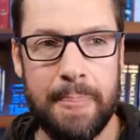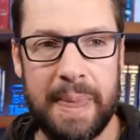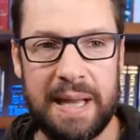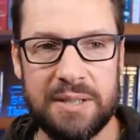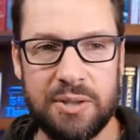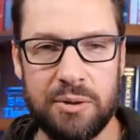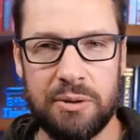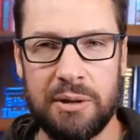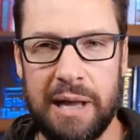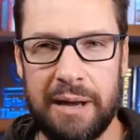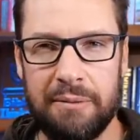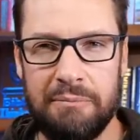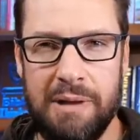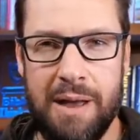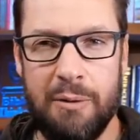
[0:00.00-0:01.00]
And so they were
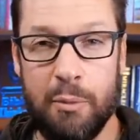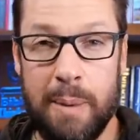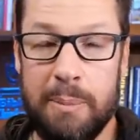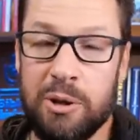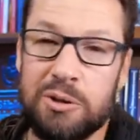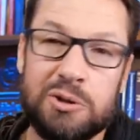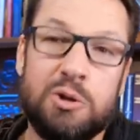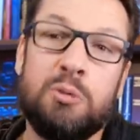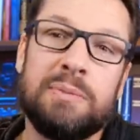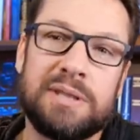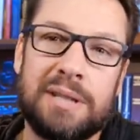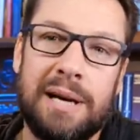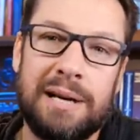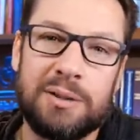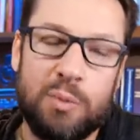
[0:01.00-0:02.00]
like, yeah, well, maybe there's two
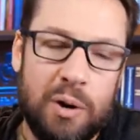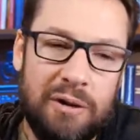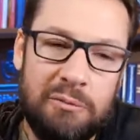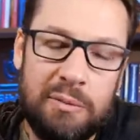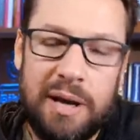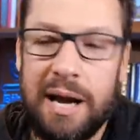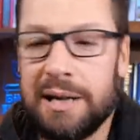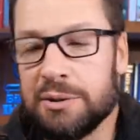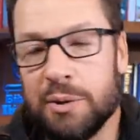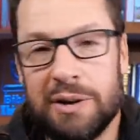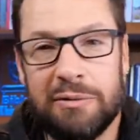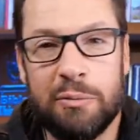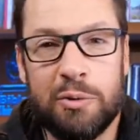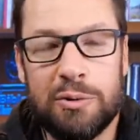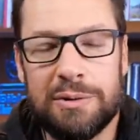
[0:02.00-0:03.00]
messiahs. One of them dies, one
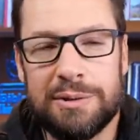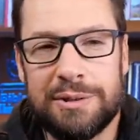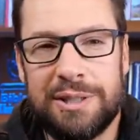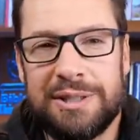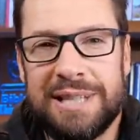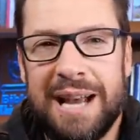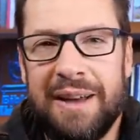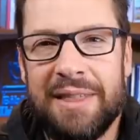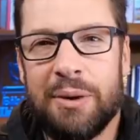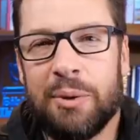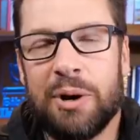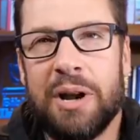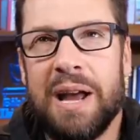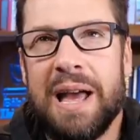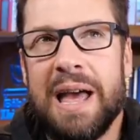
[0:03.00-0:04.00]
of them rules. You see how they
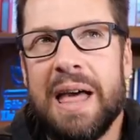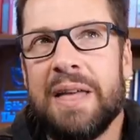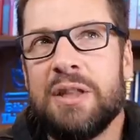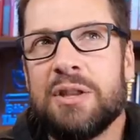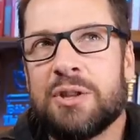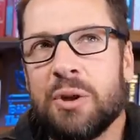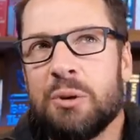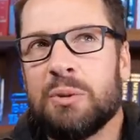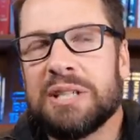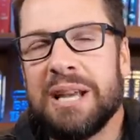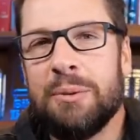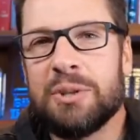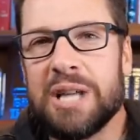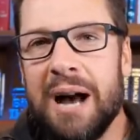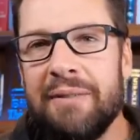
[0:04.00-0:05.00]
were? So was, it
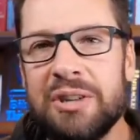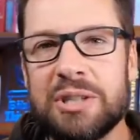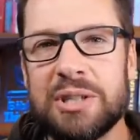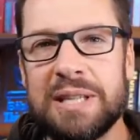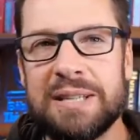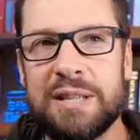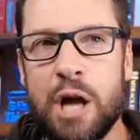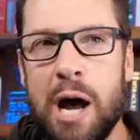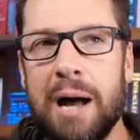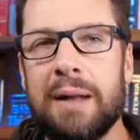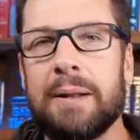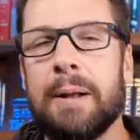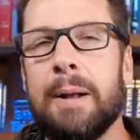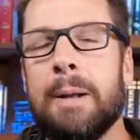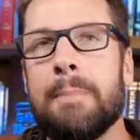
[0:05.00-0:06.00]
was obviously
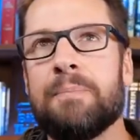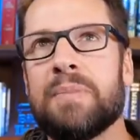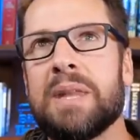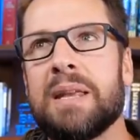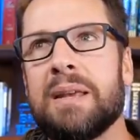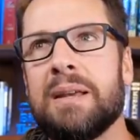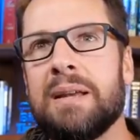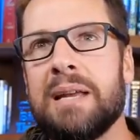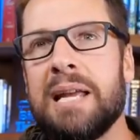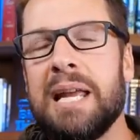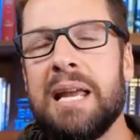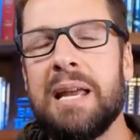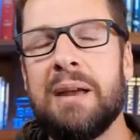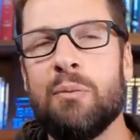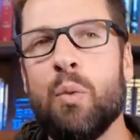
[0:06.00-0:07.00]
not,
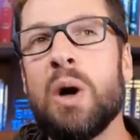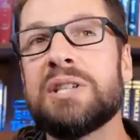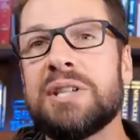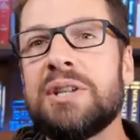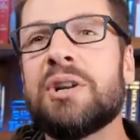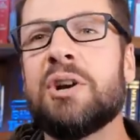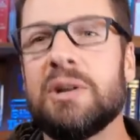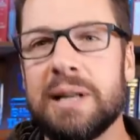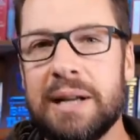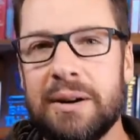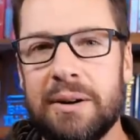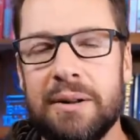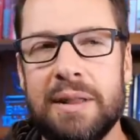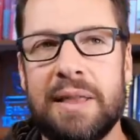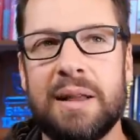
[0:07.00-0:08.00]
it wasn't
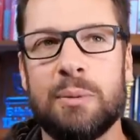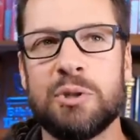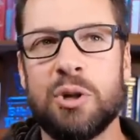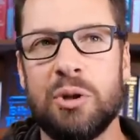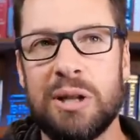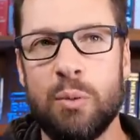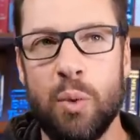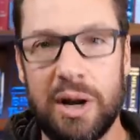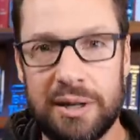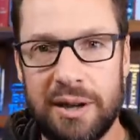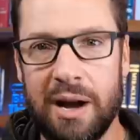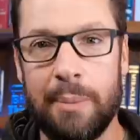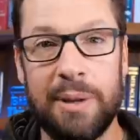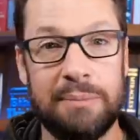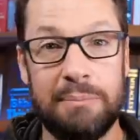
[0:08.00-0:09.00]
clear that there was only one
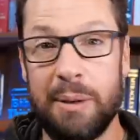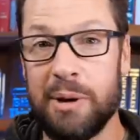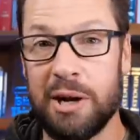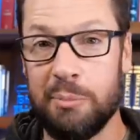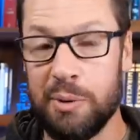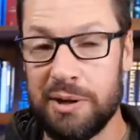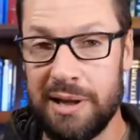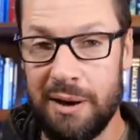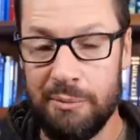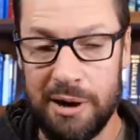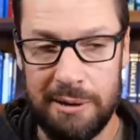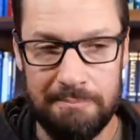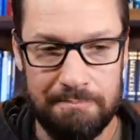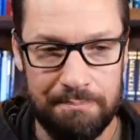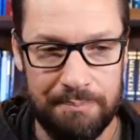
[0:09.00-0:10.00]
coming. Maybe I could put it that
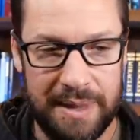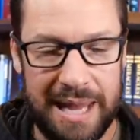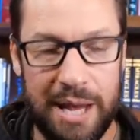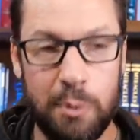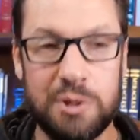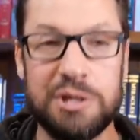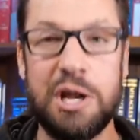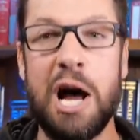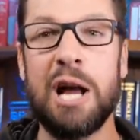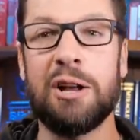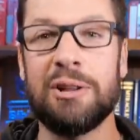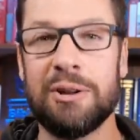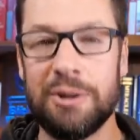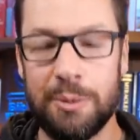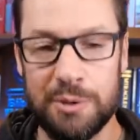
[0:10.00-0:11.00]
way. It was not
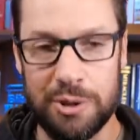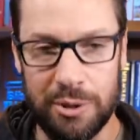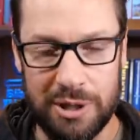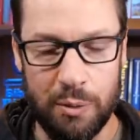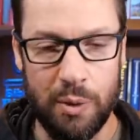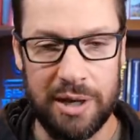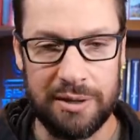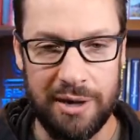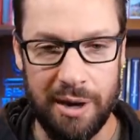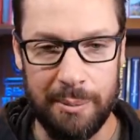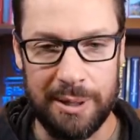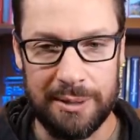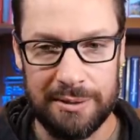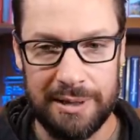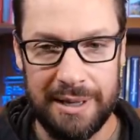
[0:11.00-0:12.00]
clear there was only one
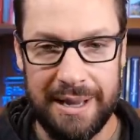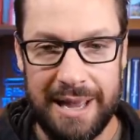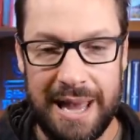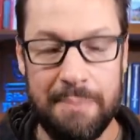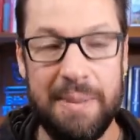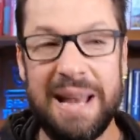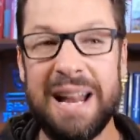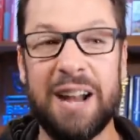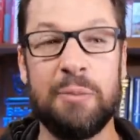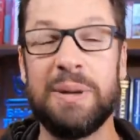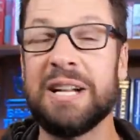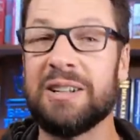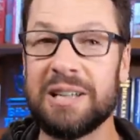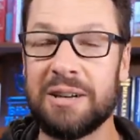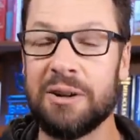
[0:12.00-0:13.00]
coming. It may not have
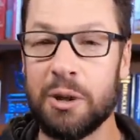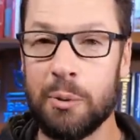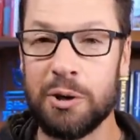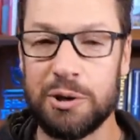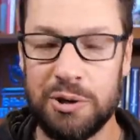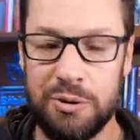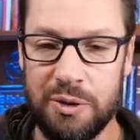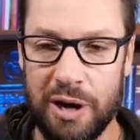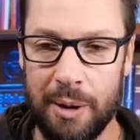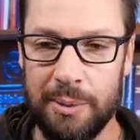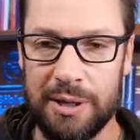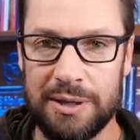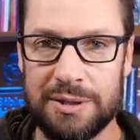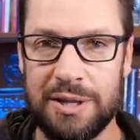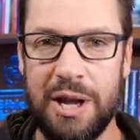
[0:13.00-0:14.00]
been clear there were two
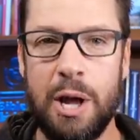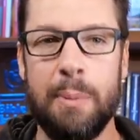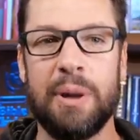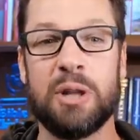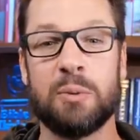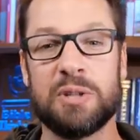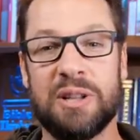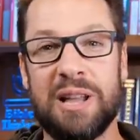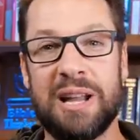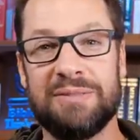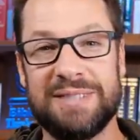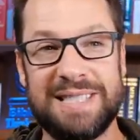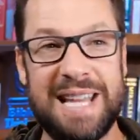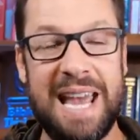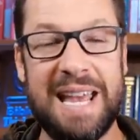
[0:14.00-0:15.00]
comings, but there was a lot
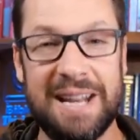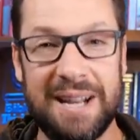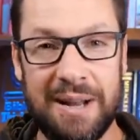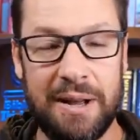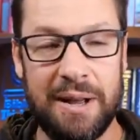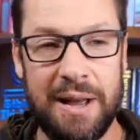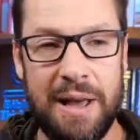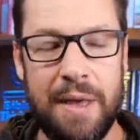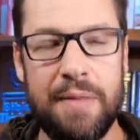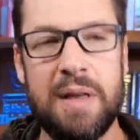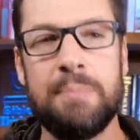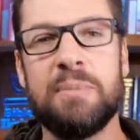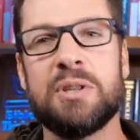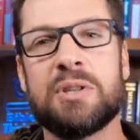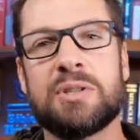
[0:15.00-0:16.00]
of data
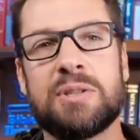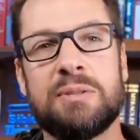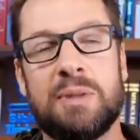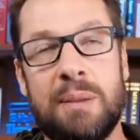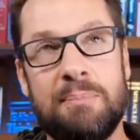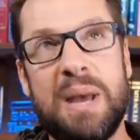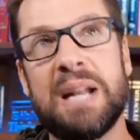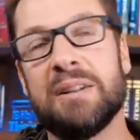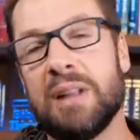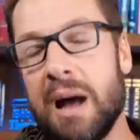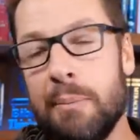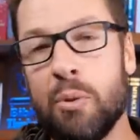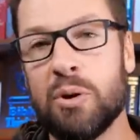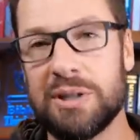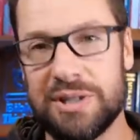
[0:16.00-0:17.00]
that that made a
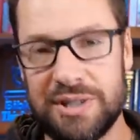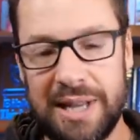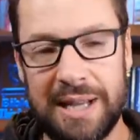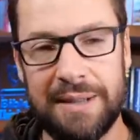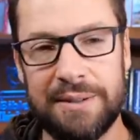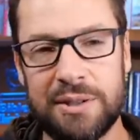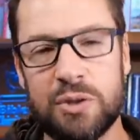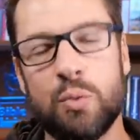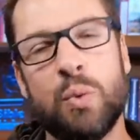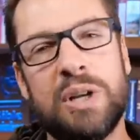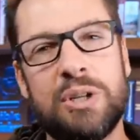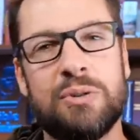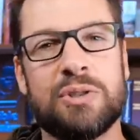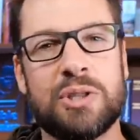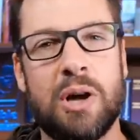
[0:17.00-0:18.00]
lot more sense when
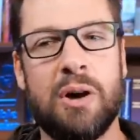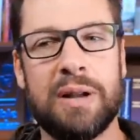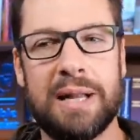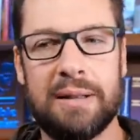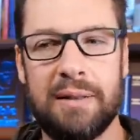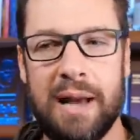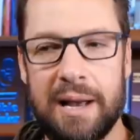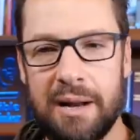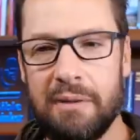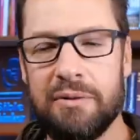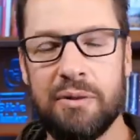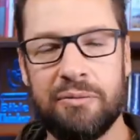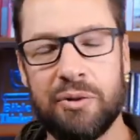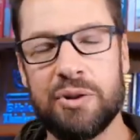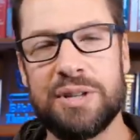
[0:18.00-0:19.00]
you saw it in light of
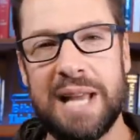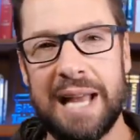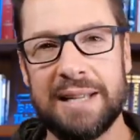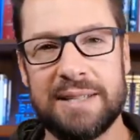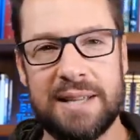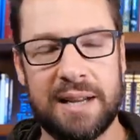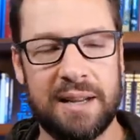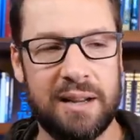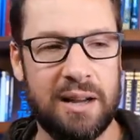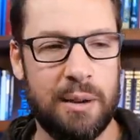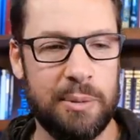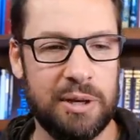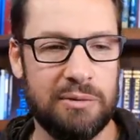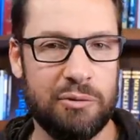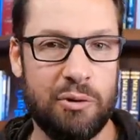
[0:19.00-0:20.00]
the first and second
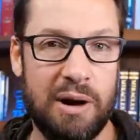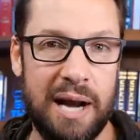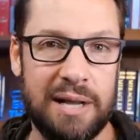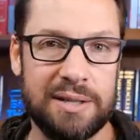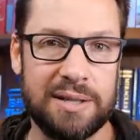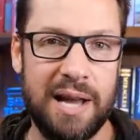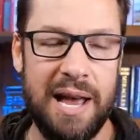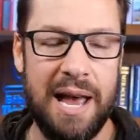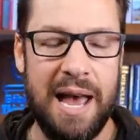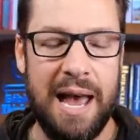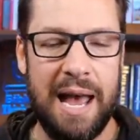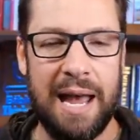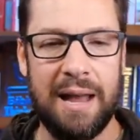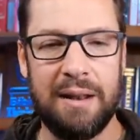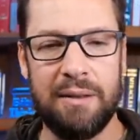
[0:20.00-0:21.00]
coming of Christ
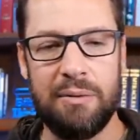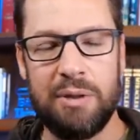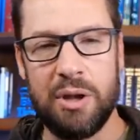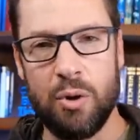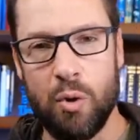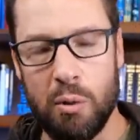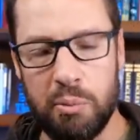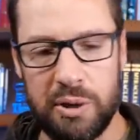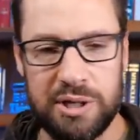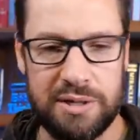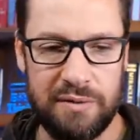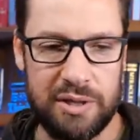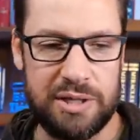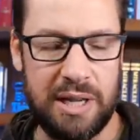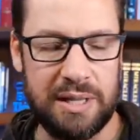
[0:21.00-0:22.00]
and the incorporation
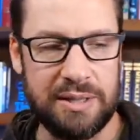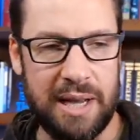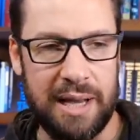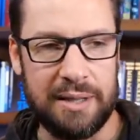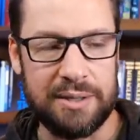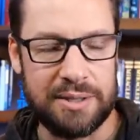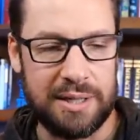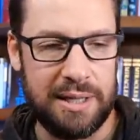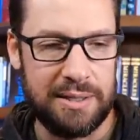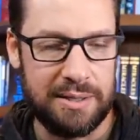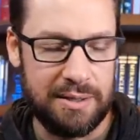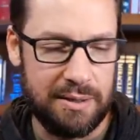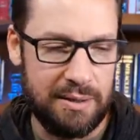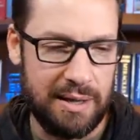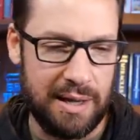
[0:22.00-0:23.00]
of the Gentiles
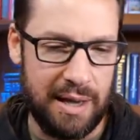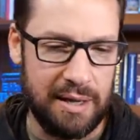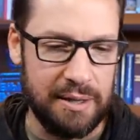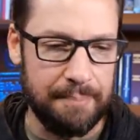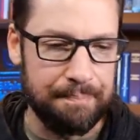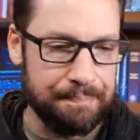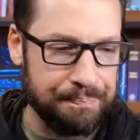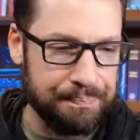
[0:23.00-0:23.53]
into the kingdom.